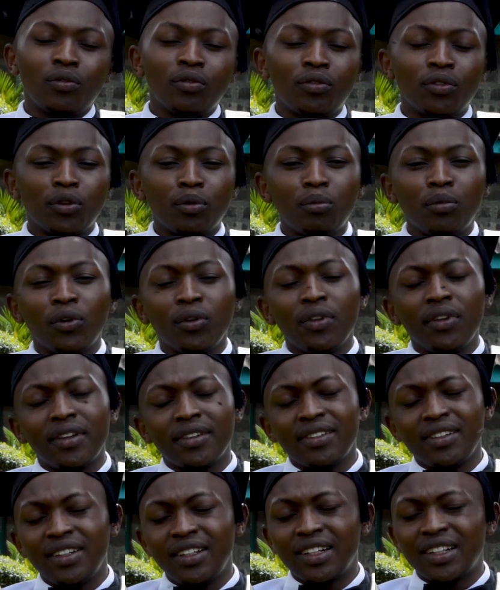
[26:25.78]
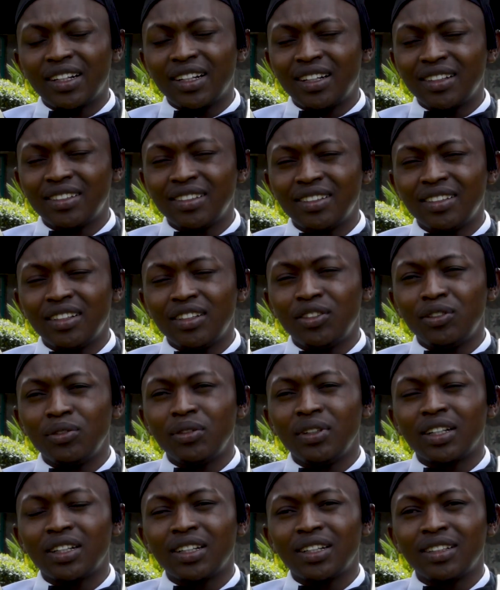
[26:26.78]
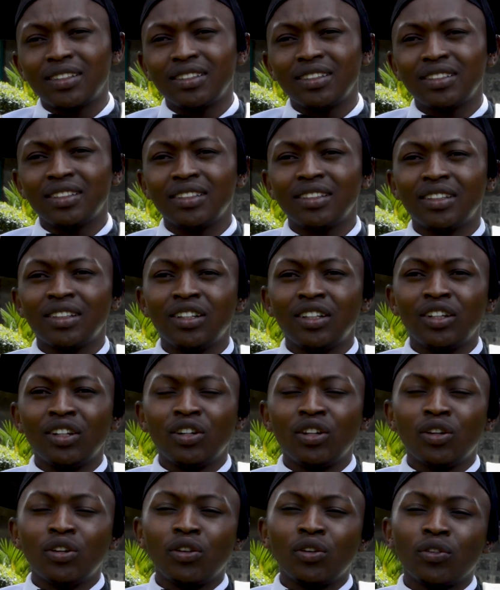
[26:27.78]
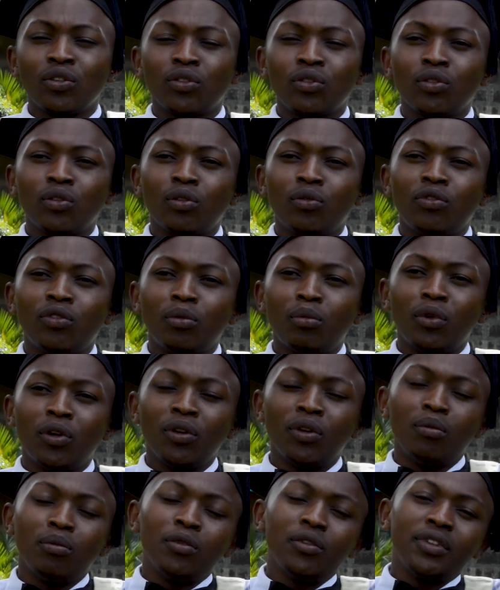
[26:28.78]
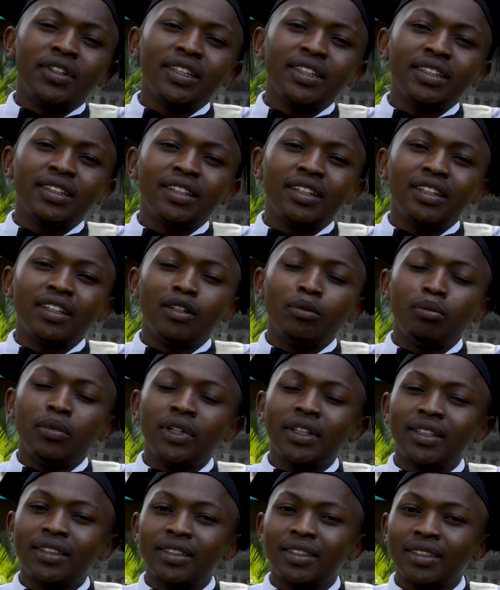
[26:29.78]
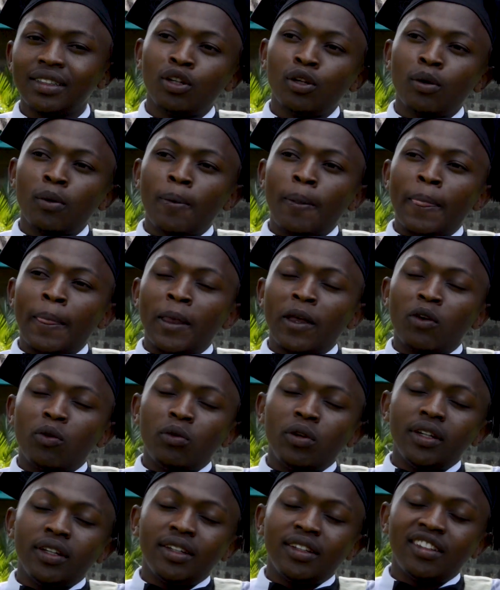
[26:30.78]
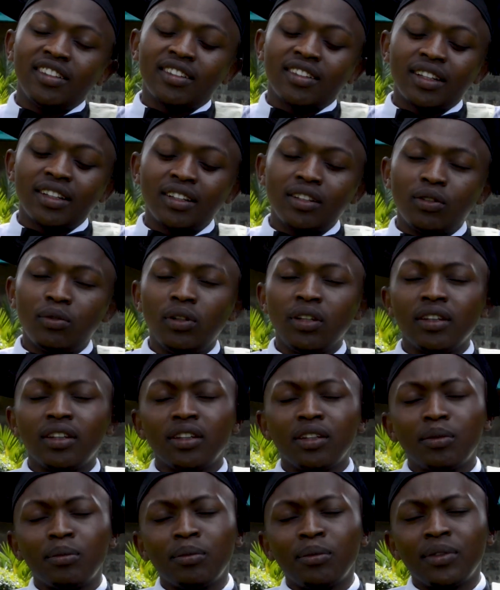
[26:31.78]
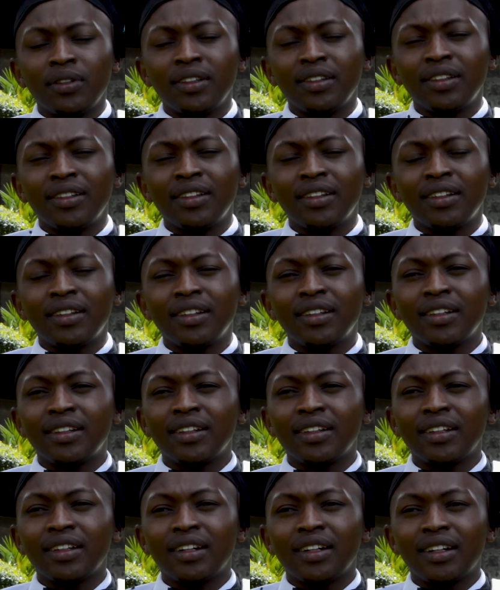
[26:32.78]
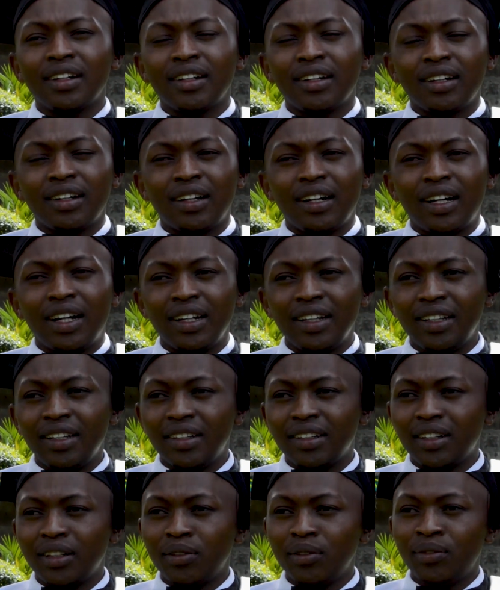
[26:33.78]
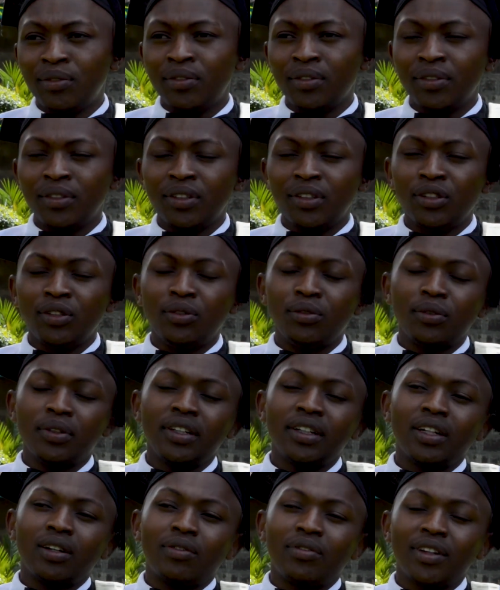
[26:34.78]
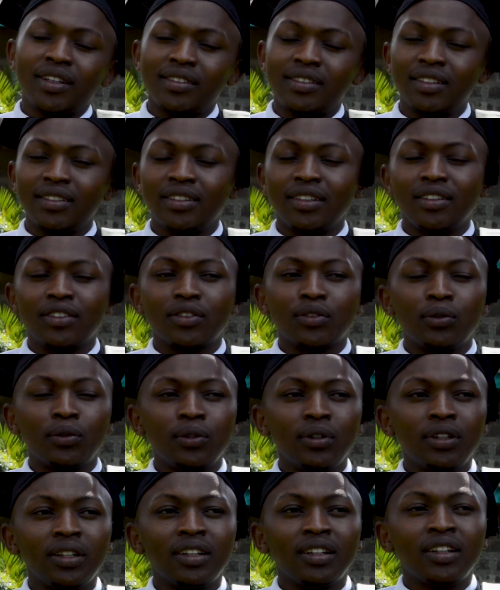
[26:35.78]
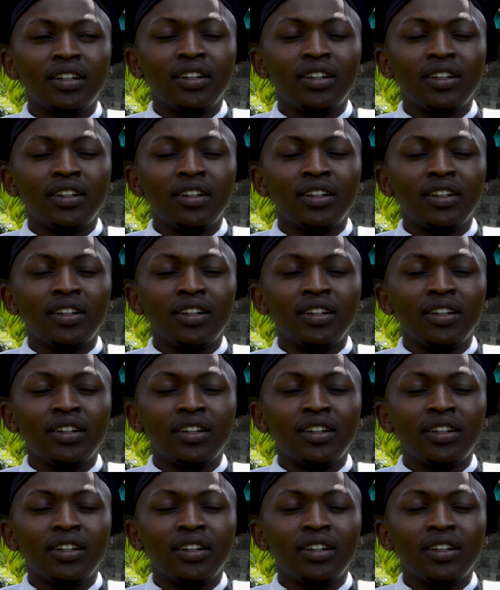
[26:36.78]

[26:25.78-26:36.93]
from both the senior classes and junior classes. So for both mooting and debate, we started doing them early enough during our first days in school,